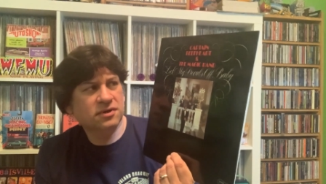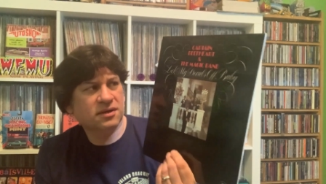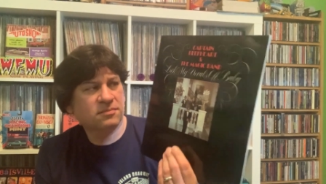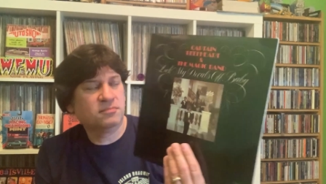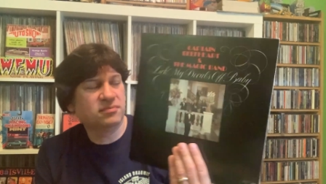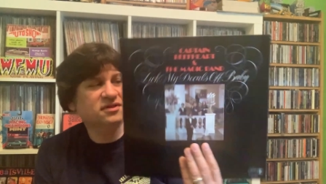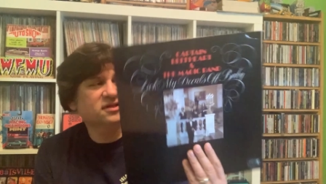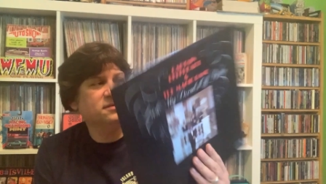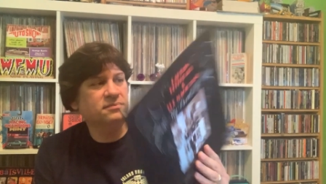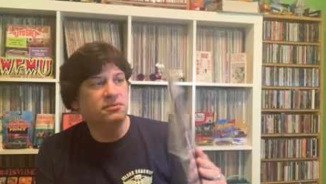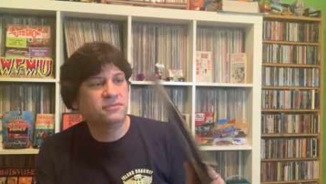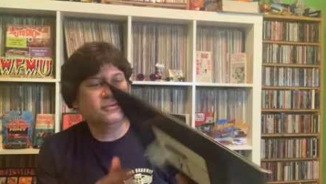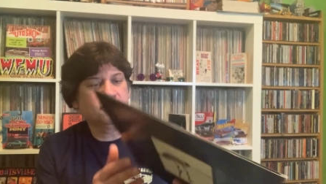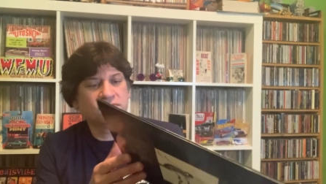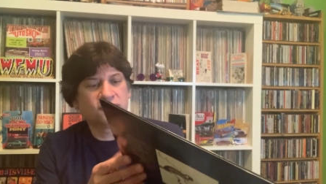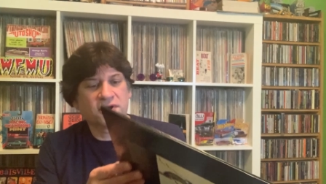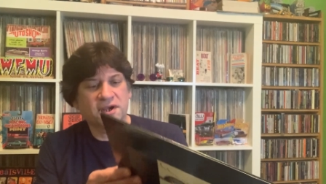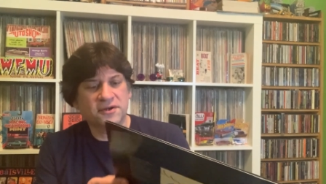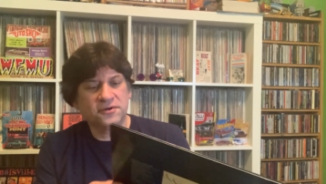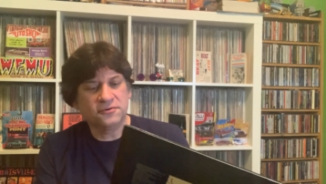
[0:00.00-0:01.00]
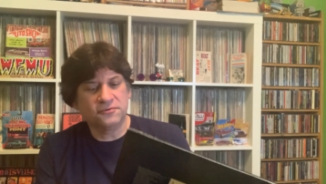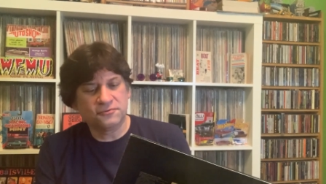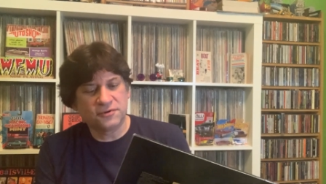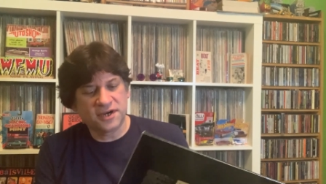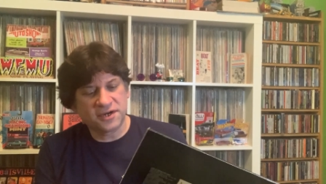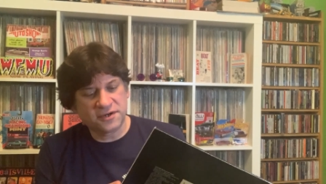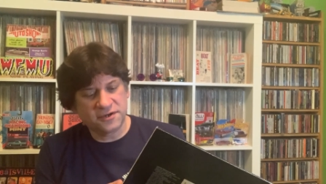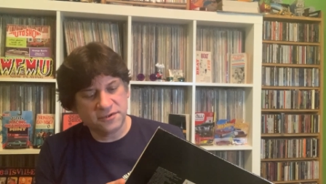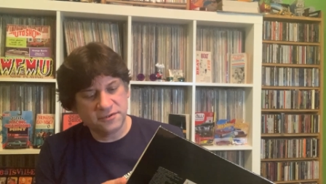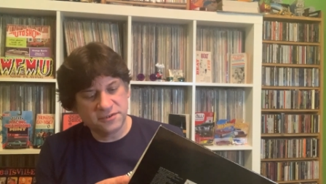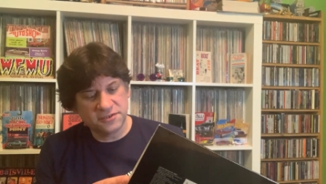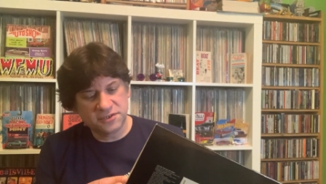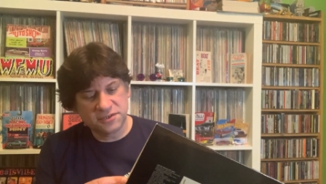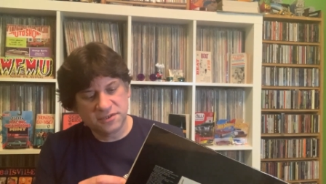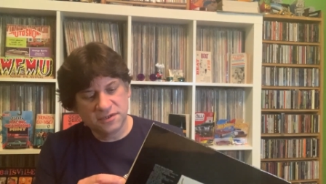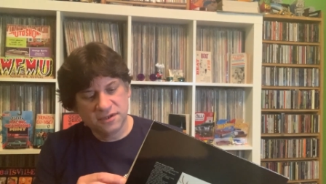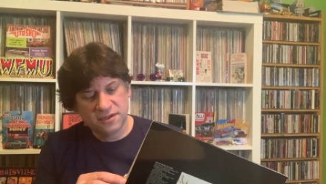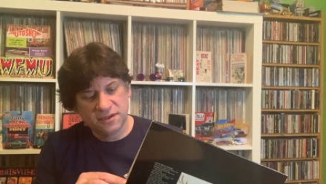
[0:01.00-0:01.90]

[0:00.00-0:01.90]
I believe, through Rhino Records,